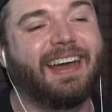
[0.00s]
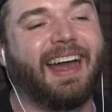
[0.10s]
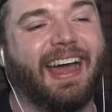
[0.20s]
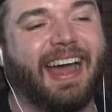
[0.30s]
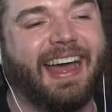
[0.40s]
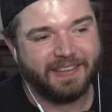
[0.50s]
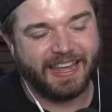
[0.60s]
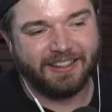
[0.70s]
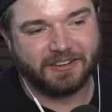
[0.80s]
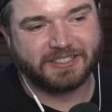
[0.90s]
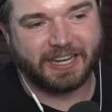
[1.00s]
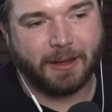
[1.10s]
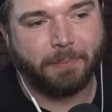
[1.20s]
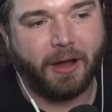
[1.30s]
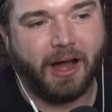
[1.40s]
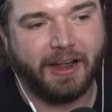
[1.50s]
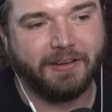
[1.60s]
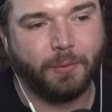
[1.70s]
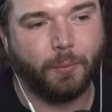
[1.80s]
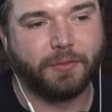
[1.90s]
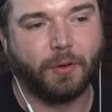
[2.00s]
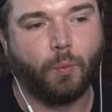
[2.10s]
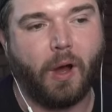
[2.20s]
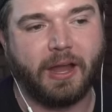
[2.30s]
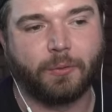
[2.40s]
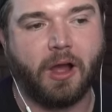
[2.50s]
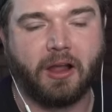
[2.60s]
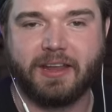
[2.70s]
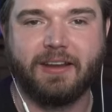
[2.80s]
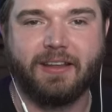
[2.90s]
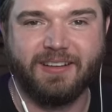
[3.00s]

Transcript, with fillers: that looks like a pond with a white rock in it.